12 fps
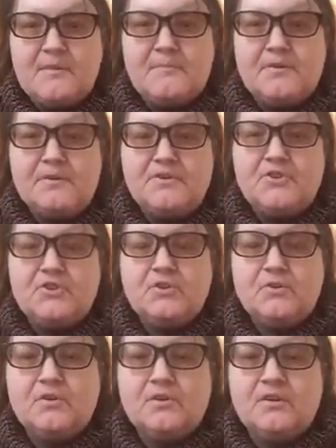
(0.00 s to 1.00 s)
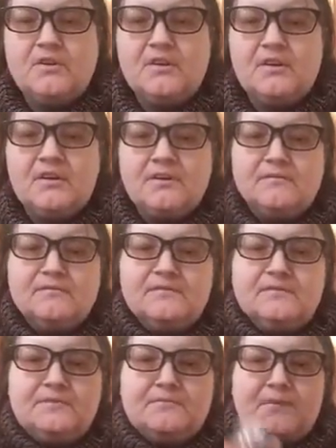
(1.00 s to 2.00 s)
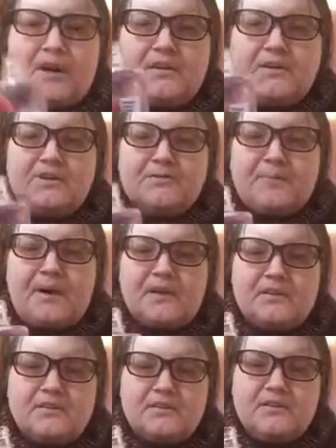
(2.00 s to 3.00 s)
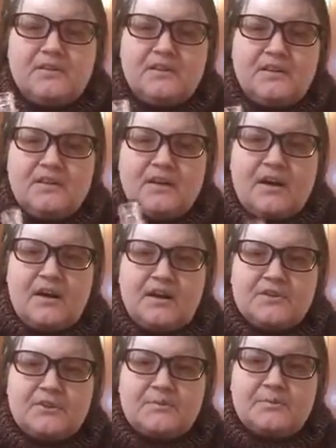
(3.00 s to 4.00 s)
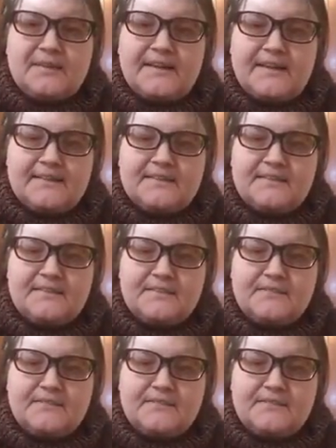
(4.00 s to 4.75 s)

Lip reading: Put your polish bottle on your plate.